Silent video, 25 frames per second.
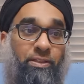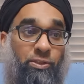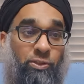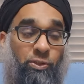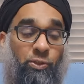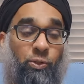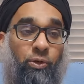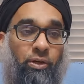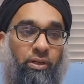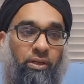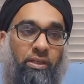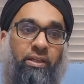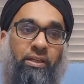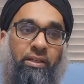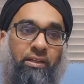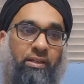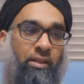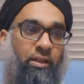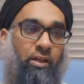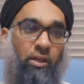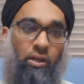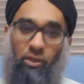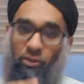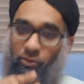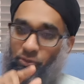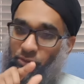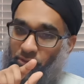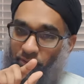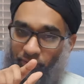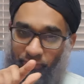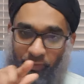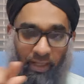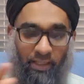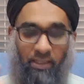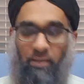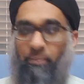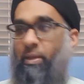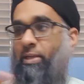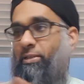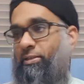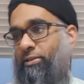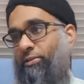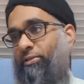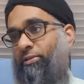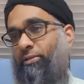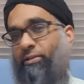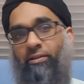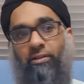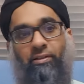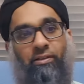it's your need, you should write the
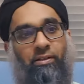message.